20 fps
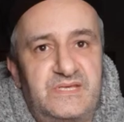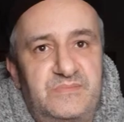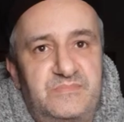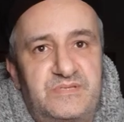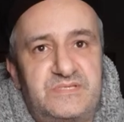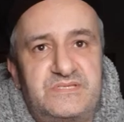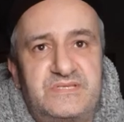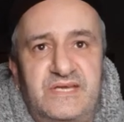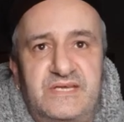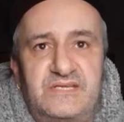
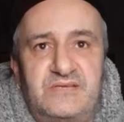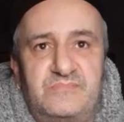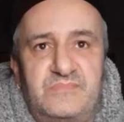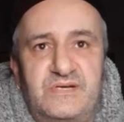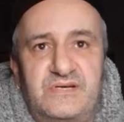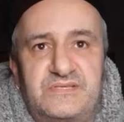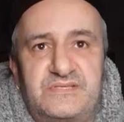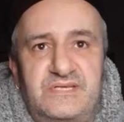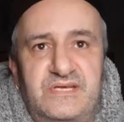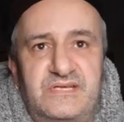But Sandor
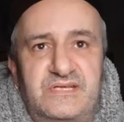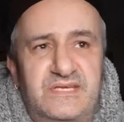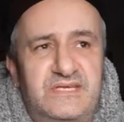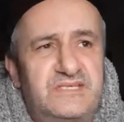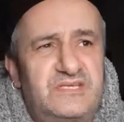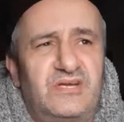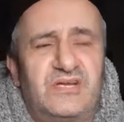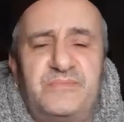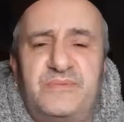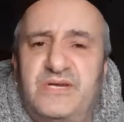Martin,
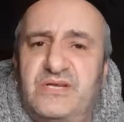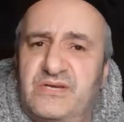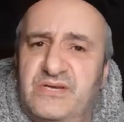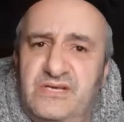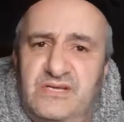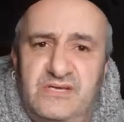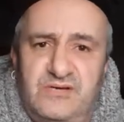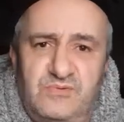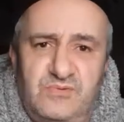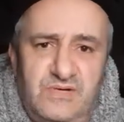he's got to be
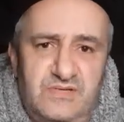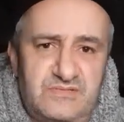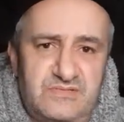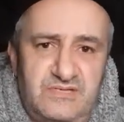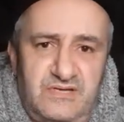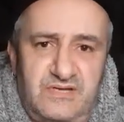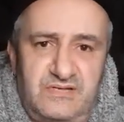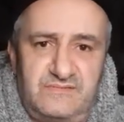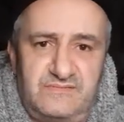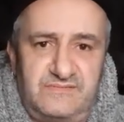looking at a world
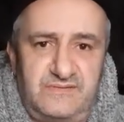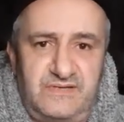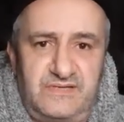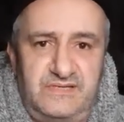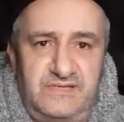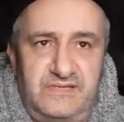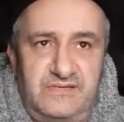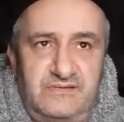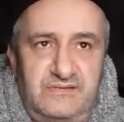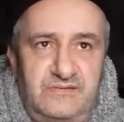title fight
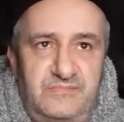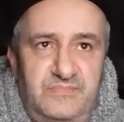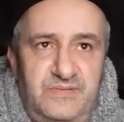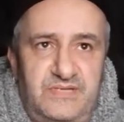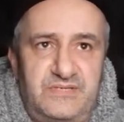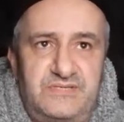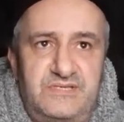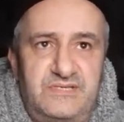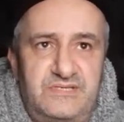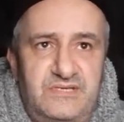now
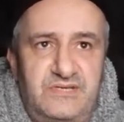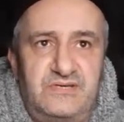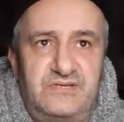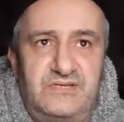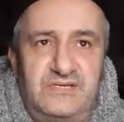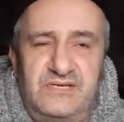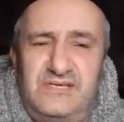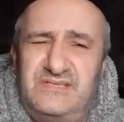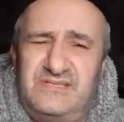because he's earned it.